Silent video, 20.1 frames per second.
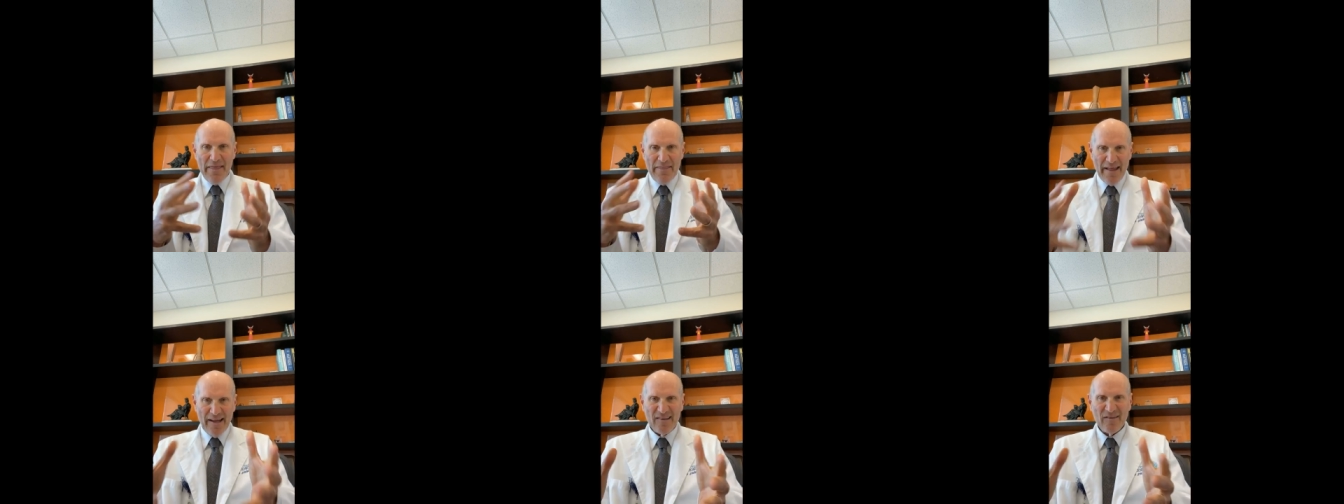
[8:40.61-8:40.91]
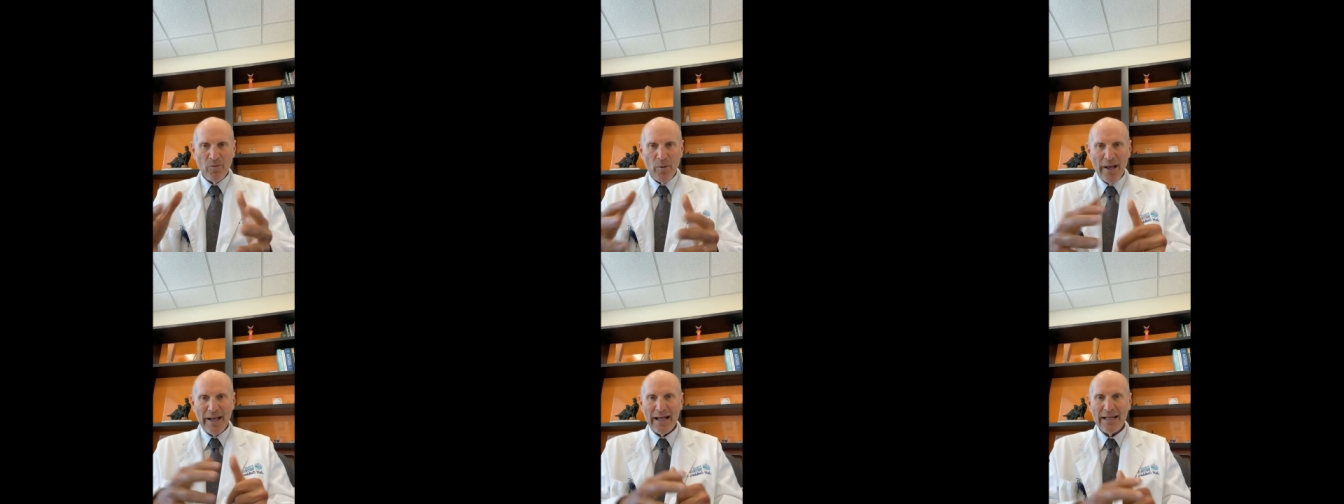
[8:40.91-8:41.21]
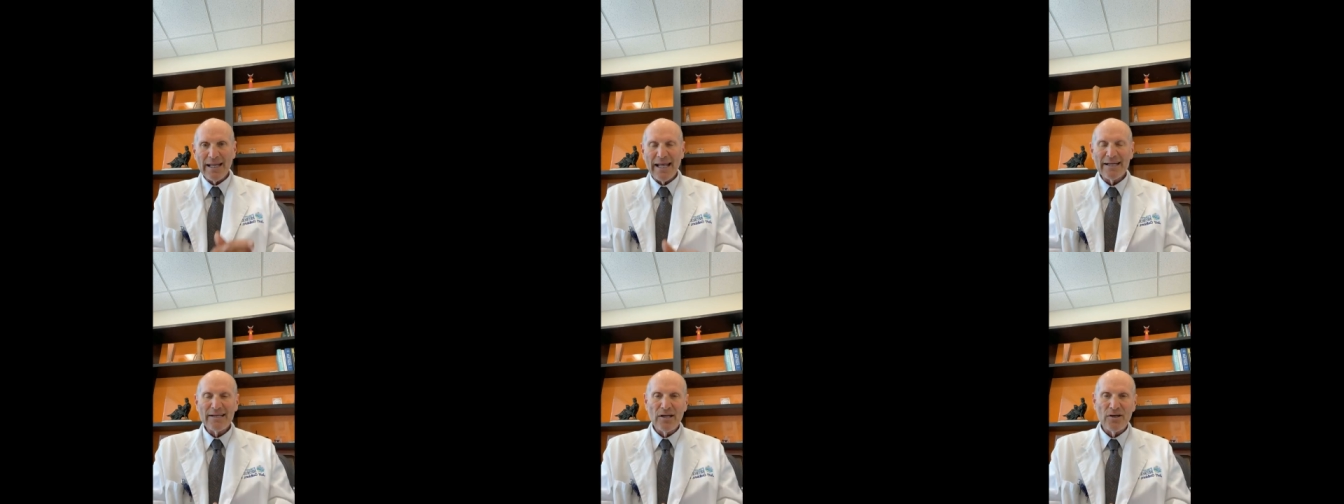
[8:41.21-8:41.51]
And that's
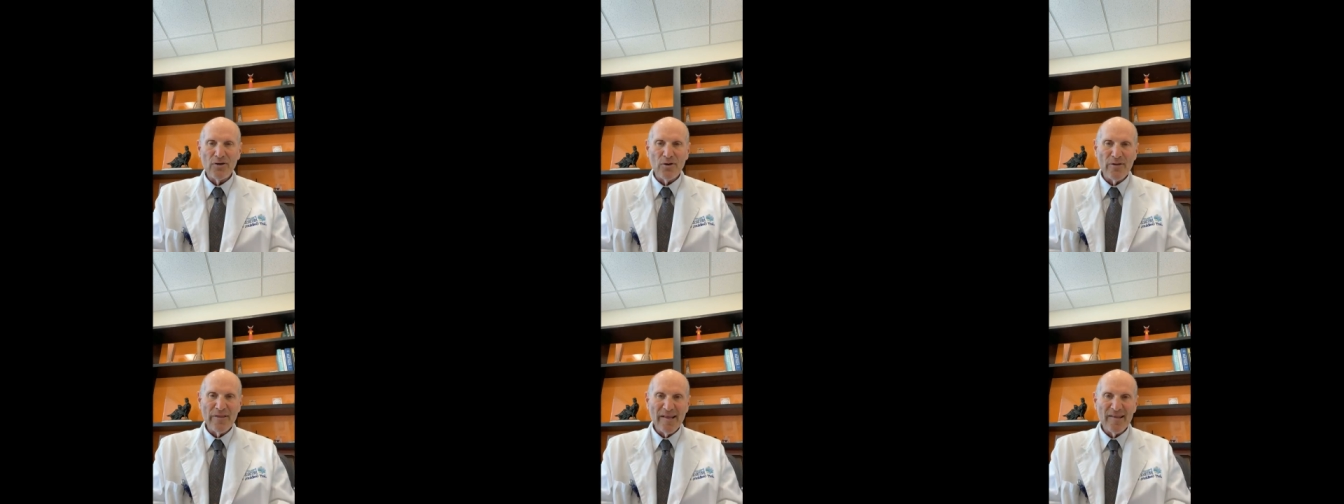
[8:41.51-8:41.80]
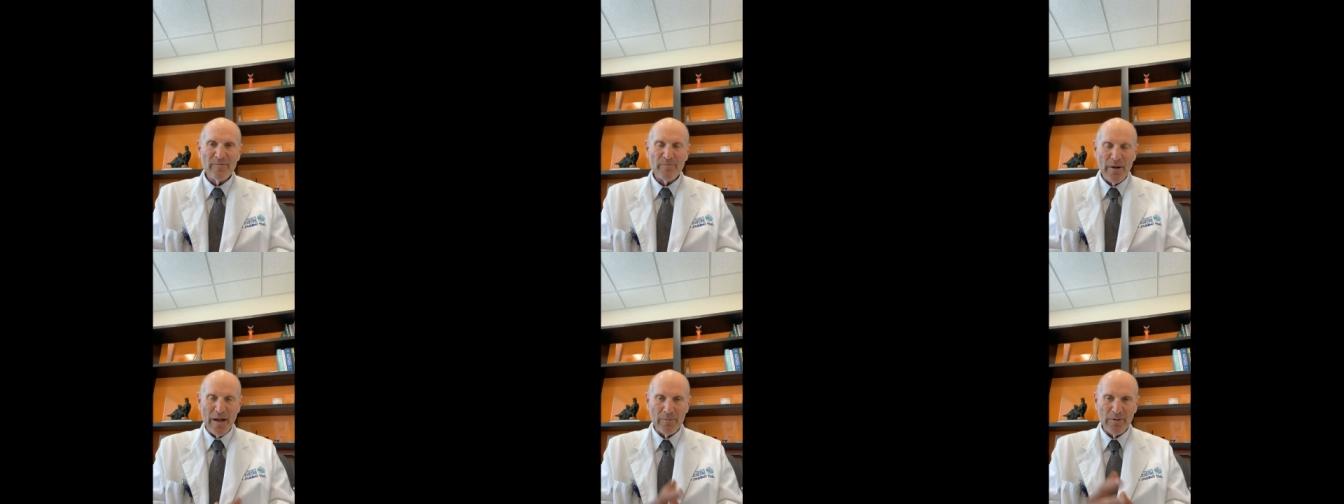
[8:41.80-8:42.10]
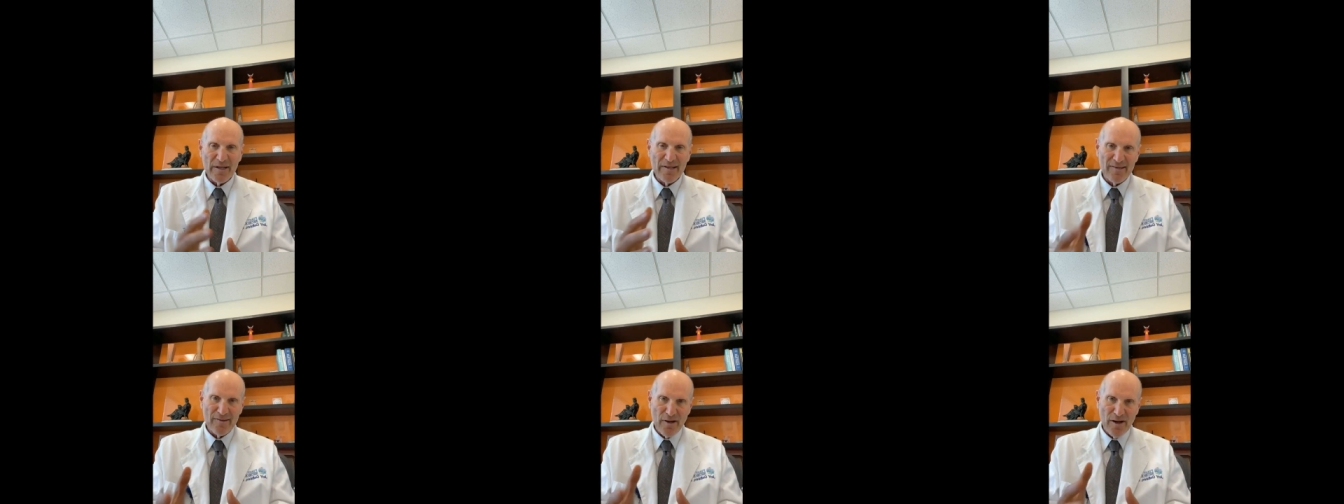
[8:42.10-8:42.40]
why I like to do these
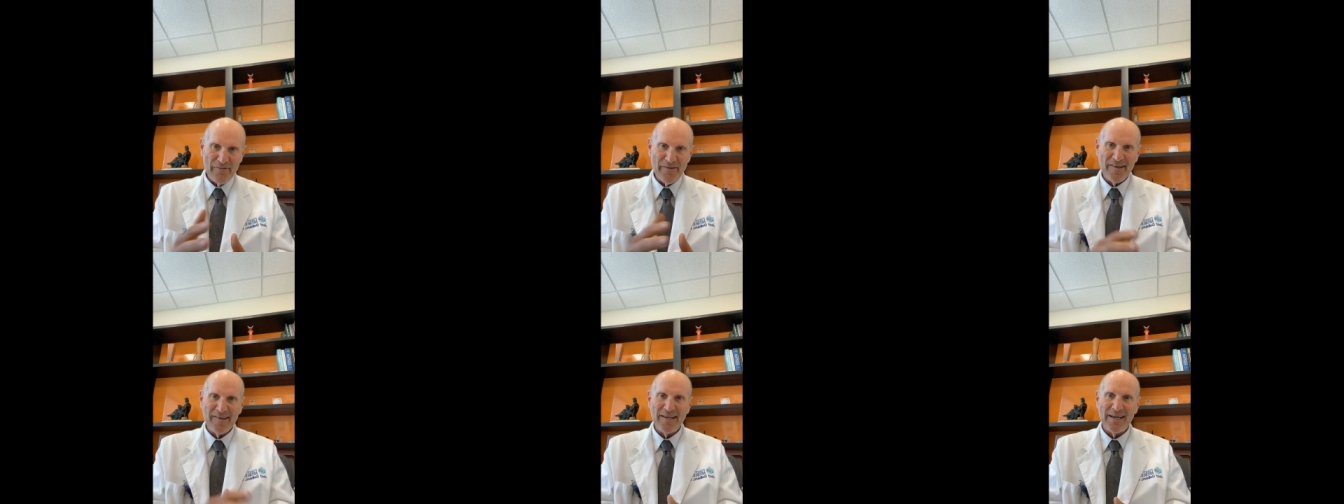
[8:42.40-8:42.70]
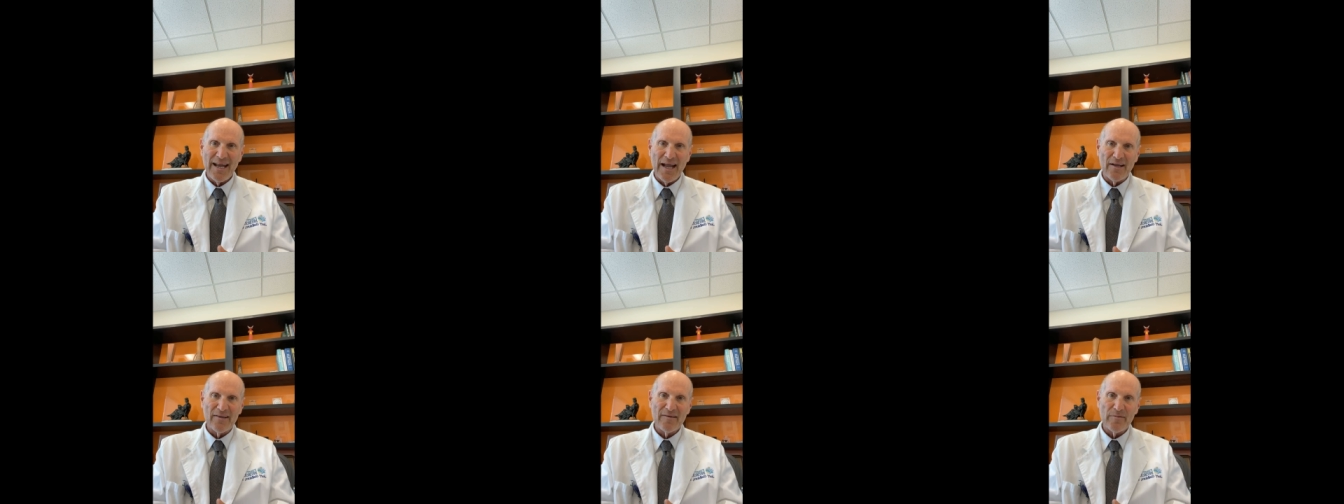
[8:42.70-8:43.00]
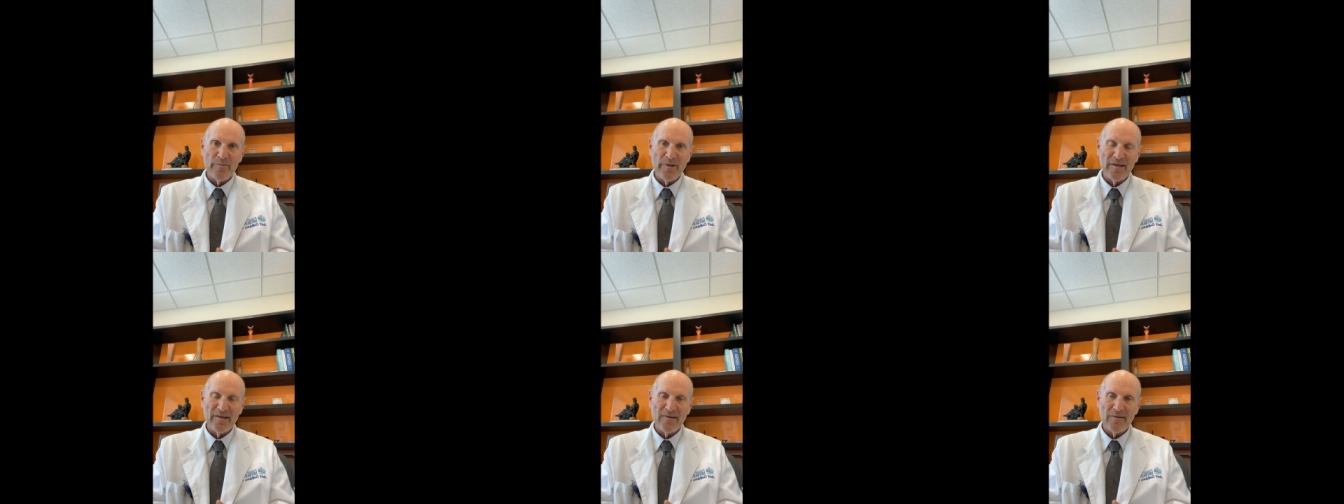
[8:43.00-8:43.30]
public service
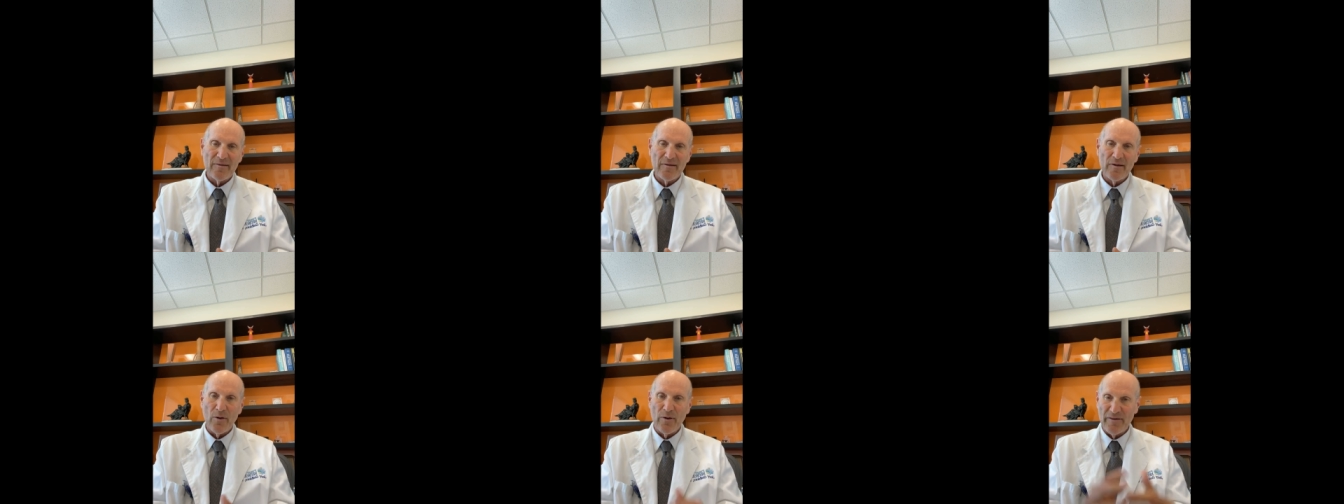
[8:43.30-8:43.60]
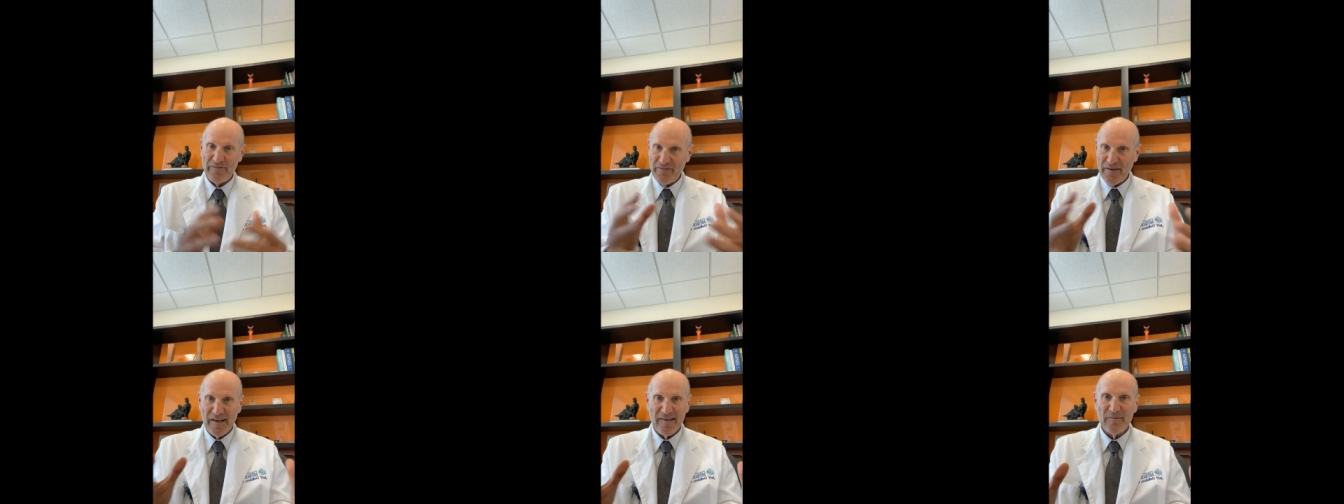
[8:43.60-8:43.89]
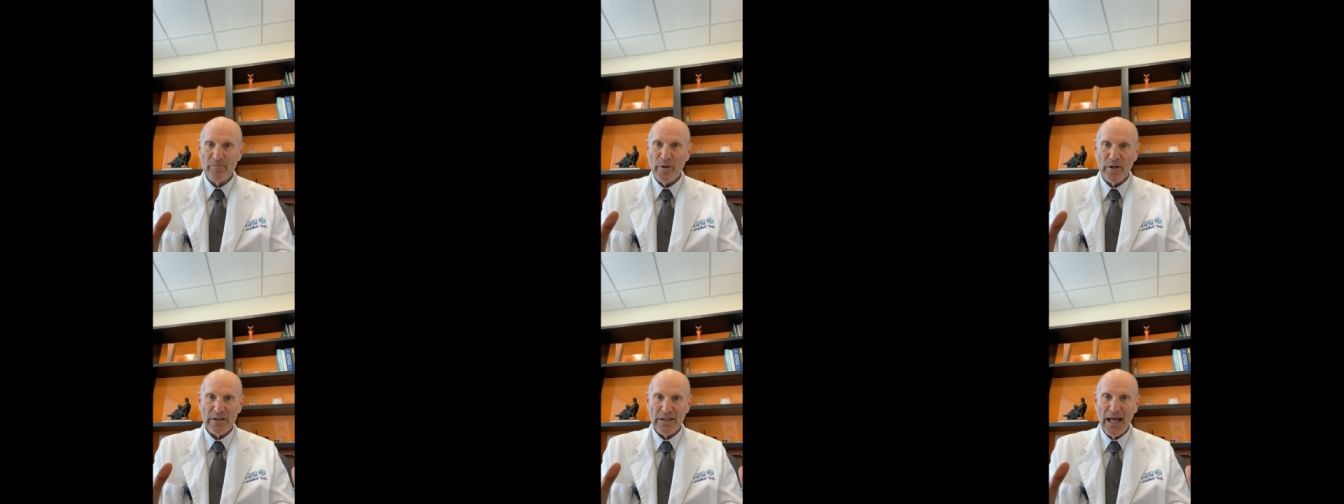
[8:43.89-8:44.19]
announcements on
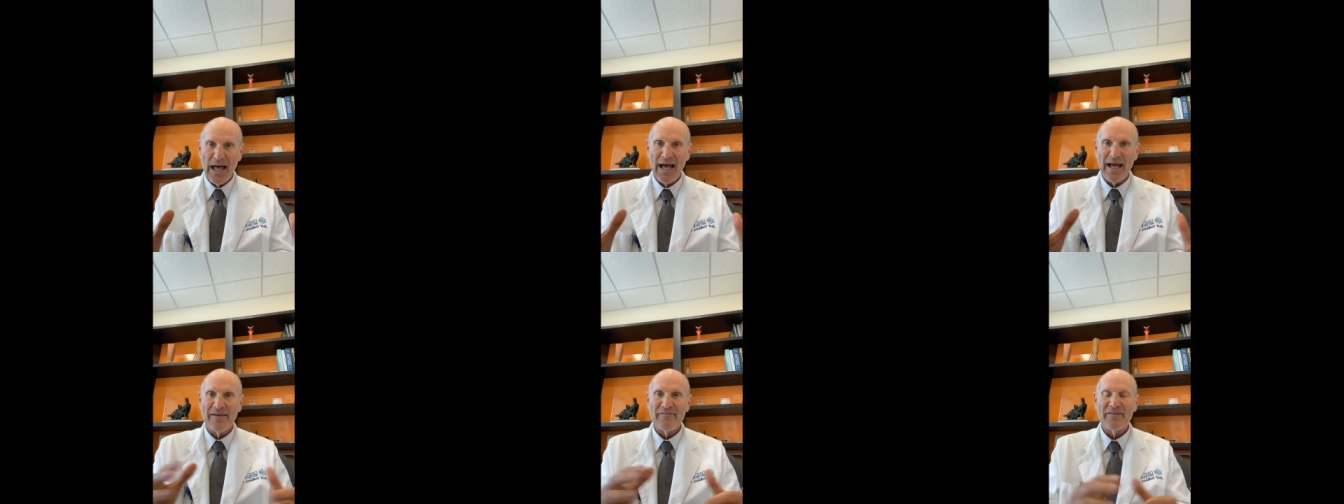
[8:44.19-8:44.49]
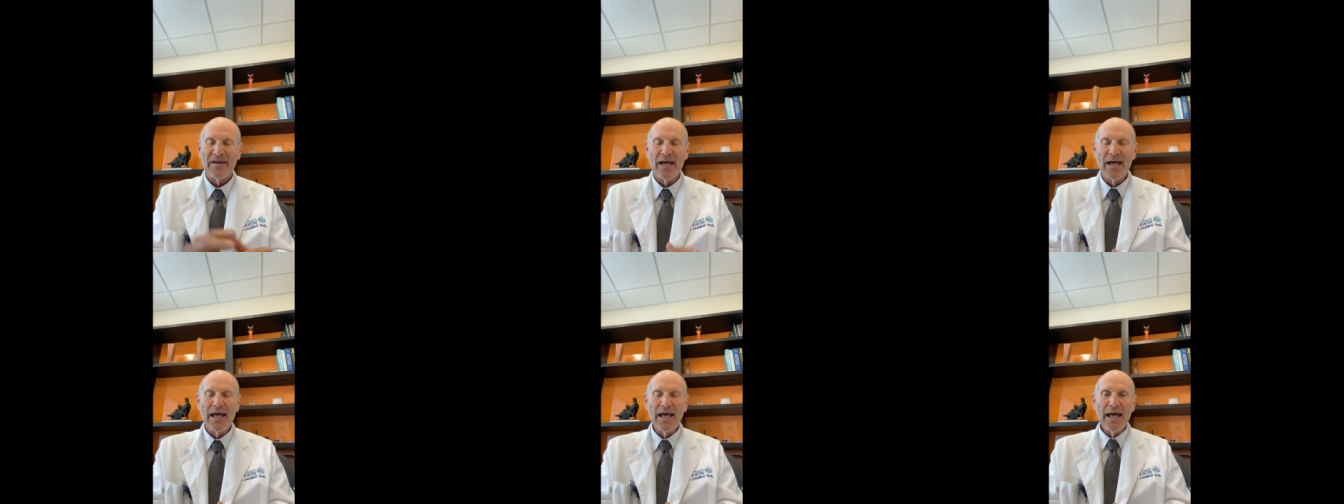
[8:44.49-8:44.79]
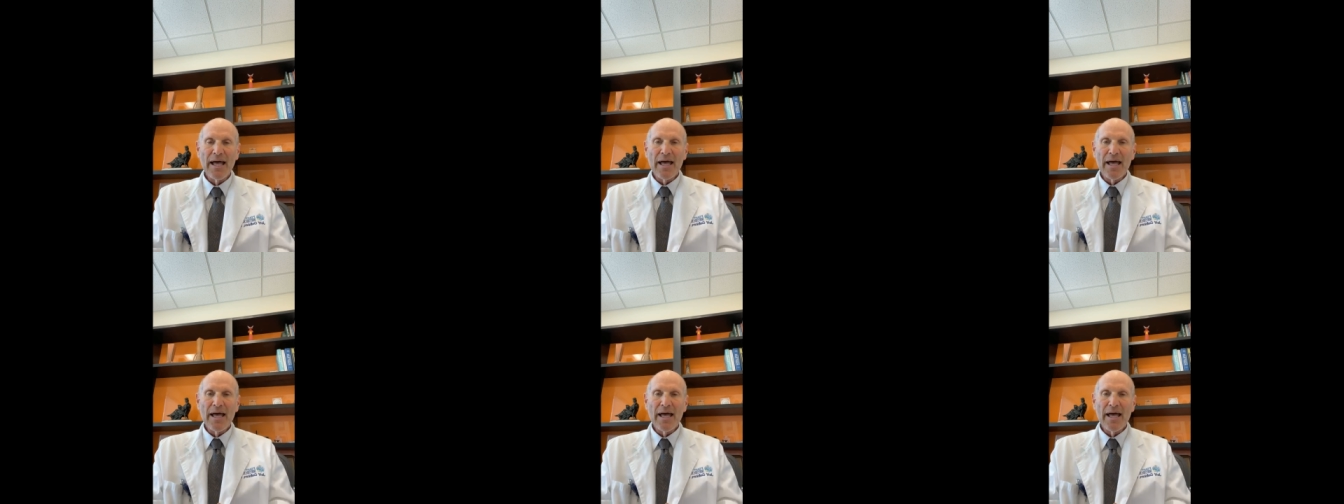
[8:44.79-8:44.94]
Facebook Live.